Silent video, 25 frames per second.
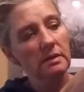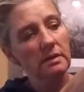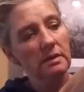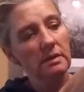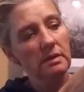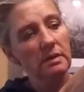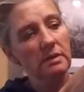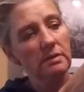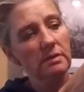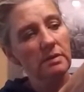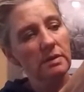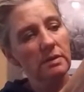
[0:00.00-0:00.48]

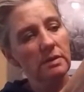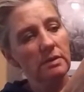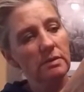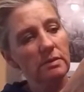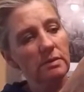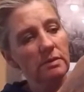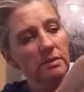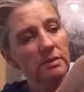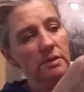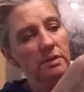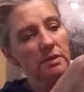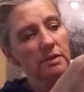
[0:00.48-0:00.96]
going
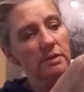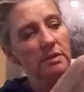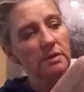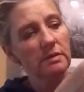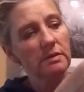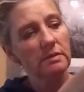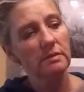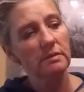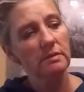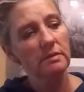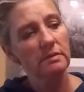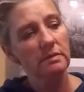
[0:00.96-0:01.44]
through
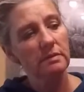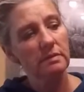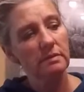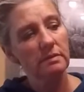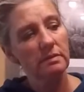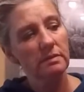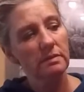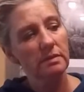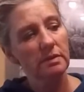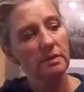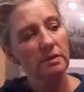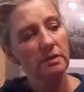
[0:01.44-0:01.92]

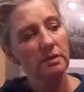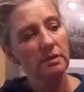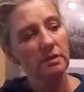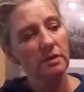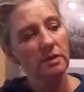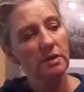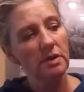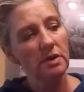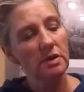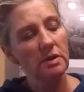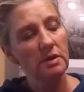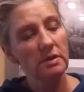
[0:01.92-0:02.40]
your
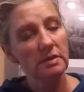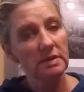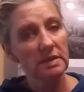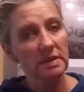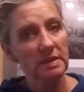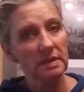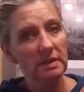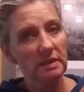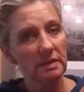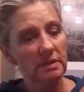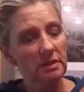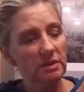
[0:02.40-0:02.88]
yarn
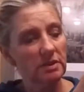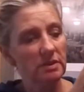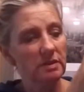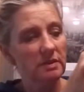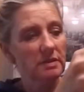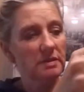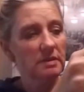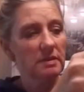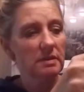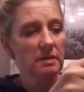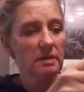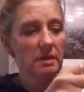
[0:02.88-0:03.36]

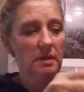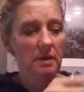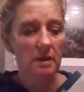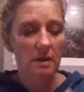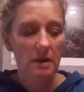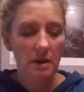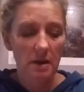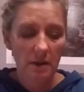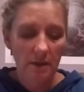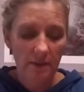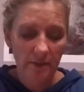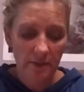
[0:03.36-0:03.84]
stitches,
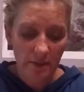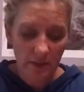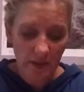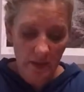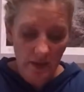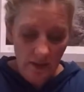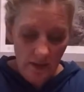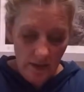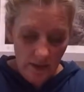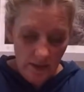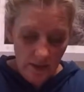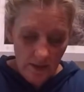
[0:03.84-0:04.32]

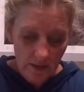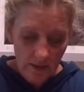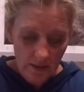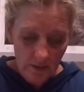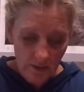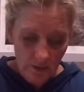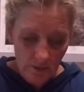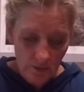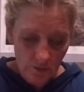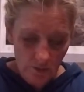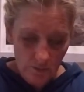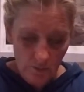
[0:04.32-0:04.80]
then
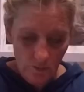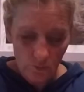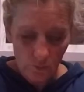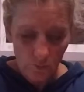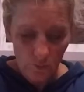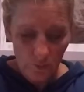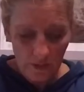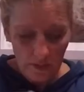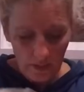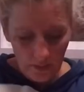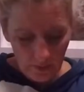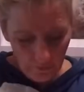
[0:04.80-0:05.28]
you
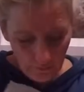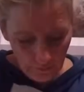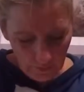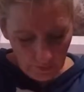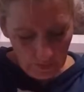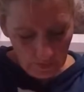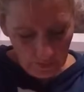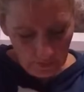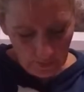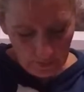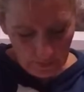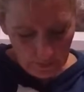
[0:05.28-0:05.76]
weave
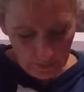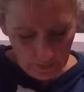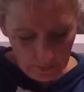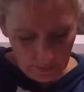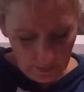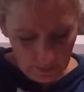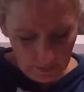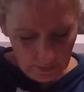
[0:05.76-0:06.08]
it